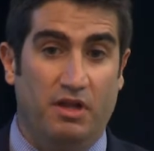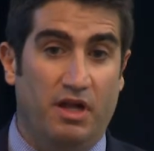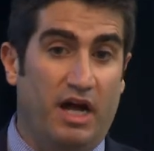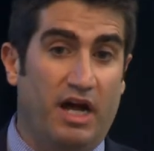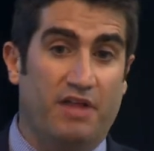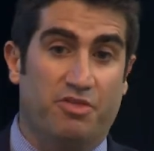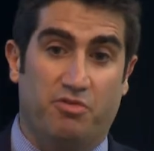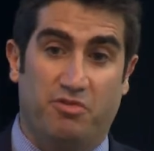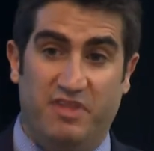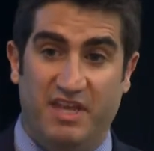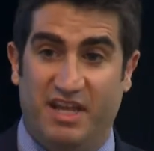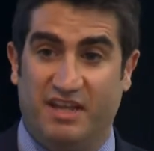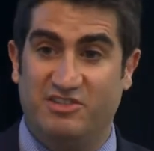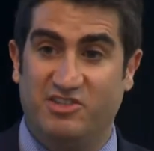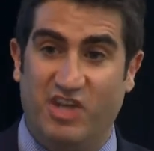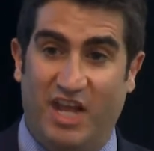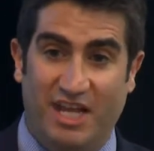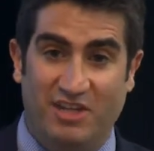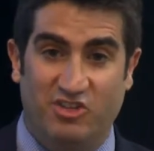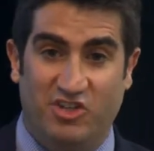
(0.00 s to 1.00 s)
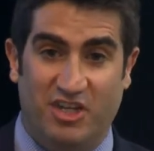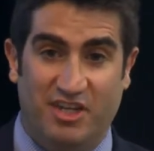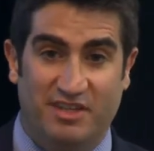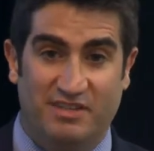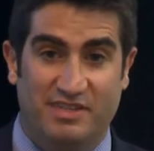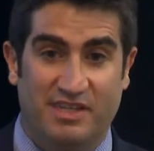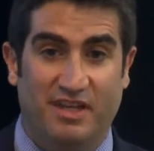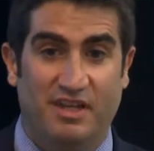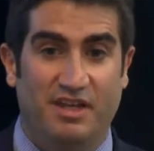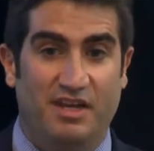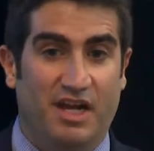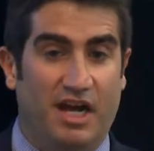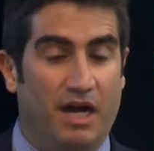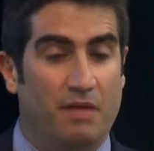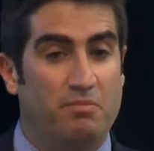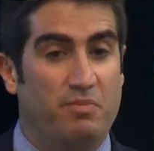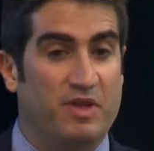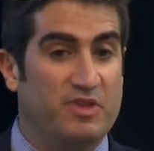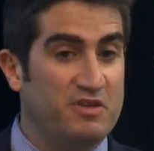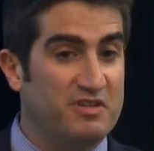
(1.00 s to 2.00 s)
uh, through the exchanges,
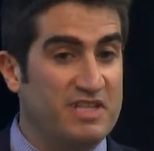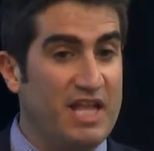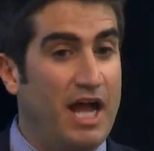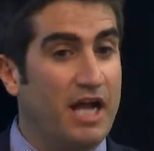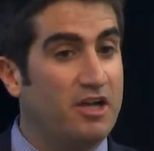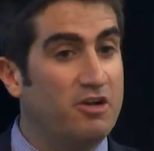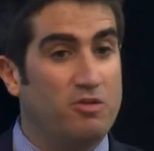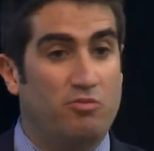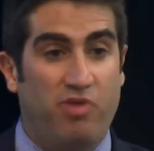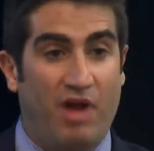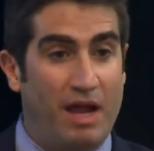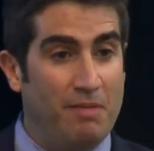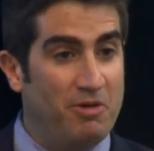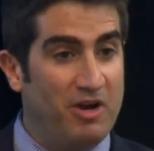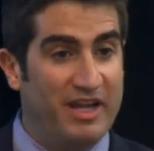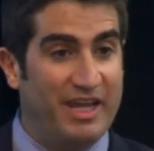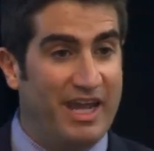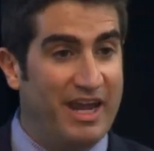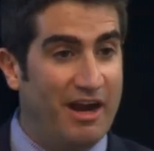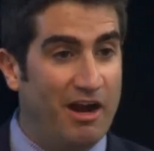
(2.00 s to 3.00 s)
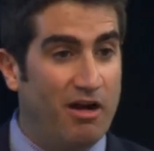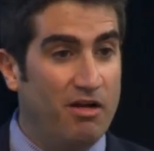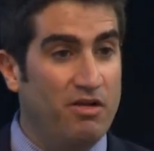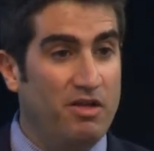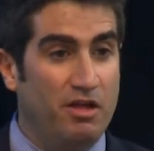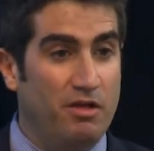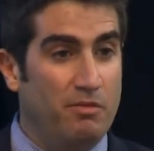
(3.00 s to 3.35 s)
um, but there's not good primary care.